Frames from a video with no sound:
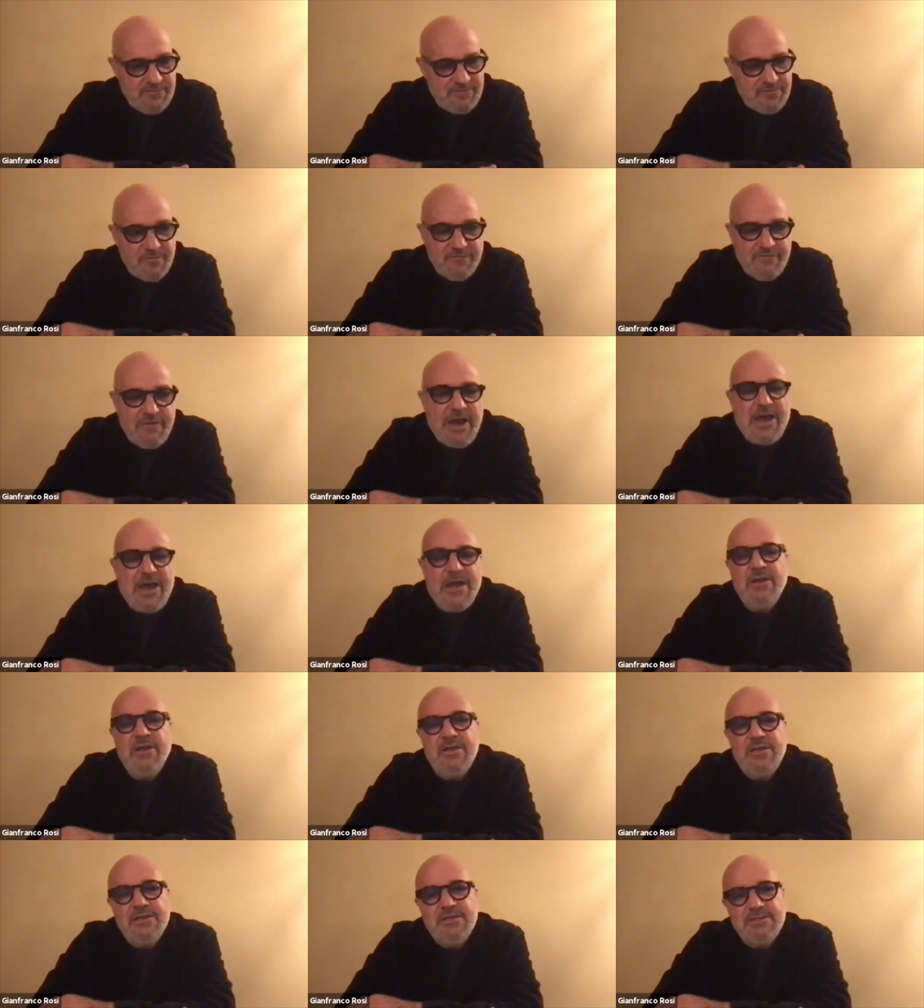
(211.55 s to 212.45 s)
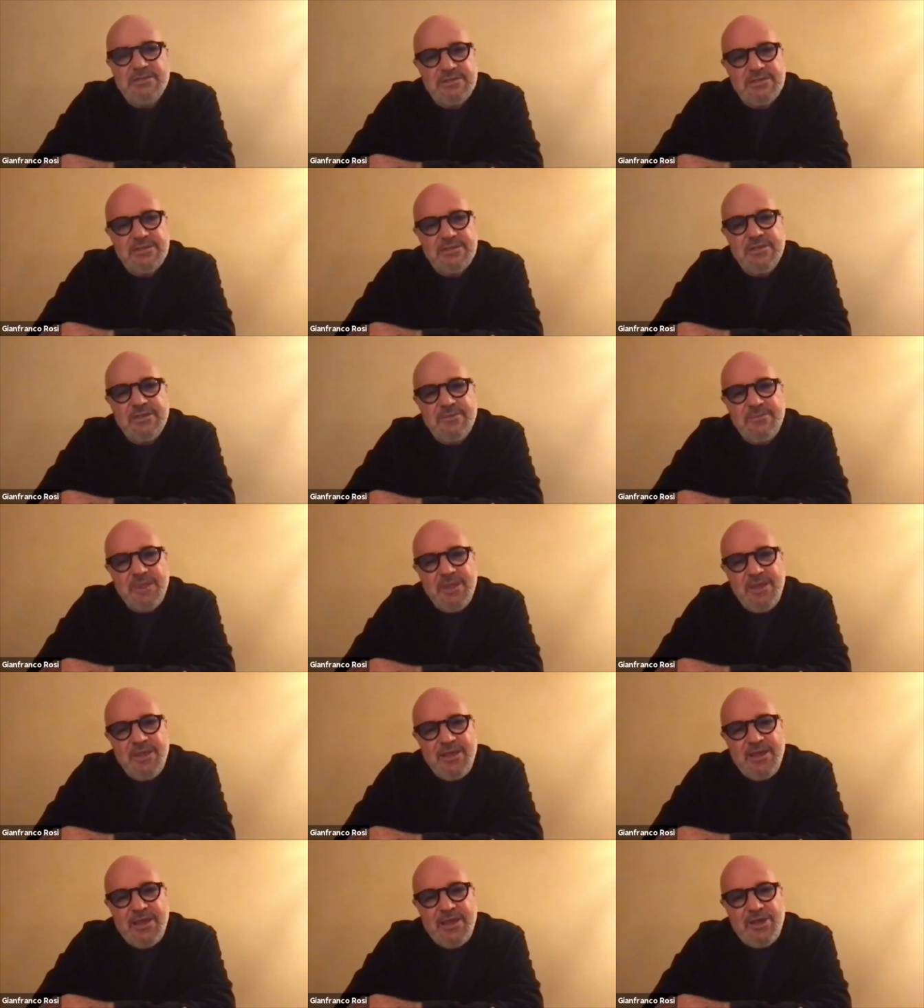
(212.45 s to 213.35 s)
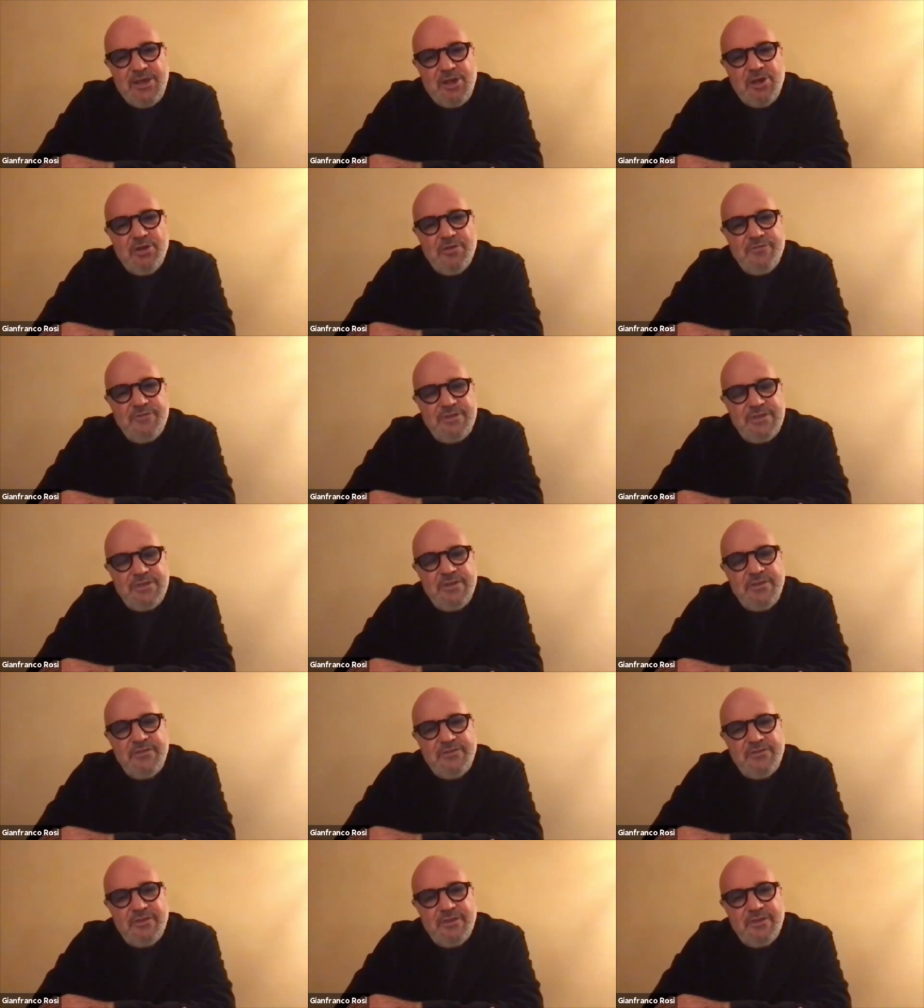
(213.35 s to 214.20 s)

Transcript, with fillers: violence, and all of this.